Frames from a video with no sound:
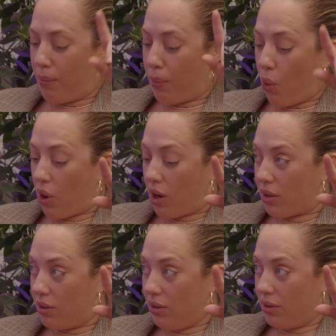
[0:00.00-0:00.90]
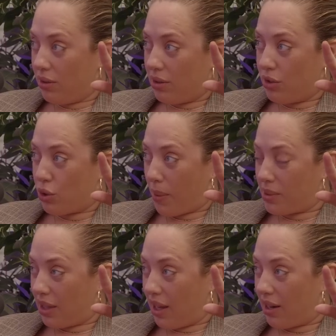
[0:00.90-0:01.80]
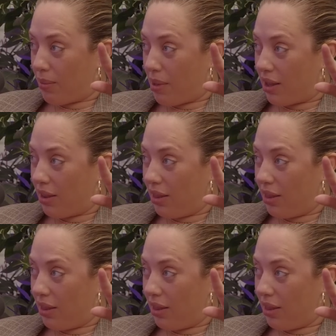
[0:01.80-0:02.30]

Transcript: Born, drops at the end of the month.